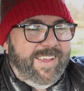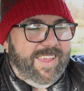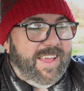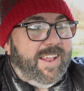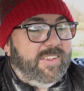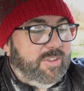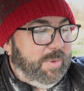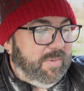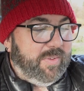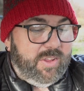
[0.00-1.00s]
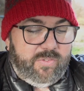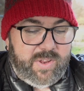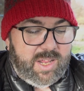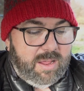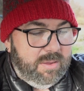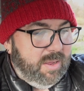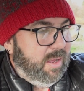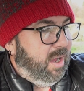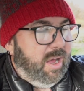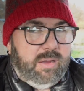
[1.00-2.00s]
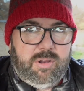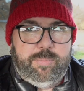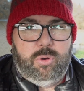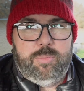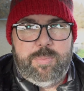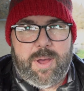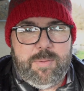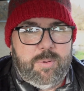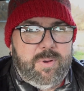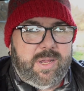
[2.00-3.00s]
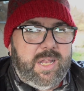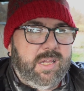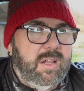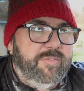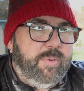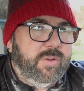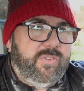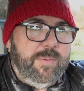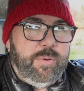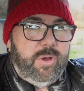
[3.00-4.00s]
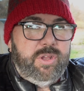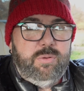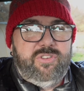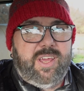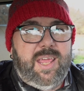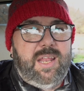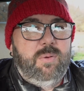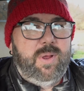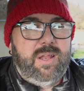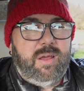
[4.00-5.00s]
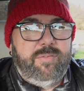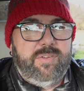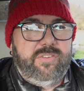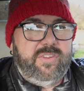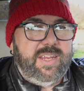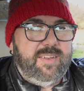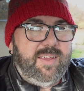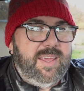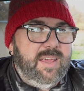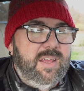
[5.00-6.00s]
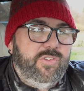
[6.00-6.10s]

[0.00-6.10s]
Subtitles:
yeah, that's going to be it for this video. I'm going to put all my paperwork in the glove box. They put a new ticket in the window for the CT.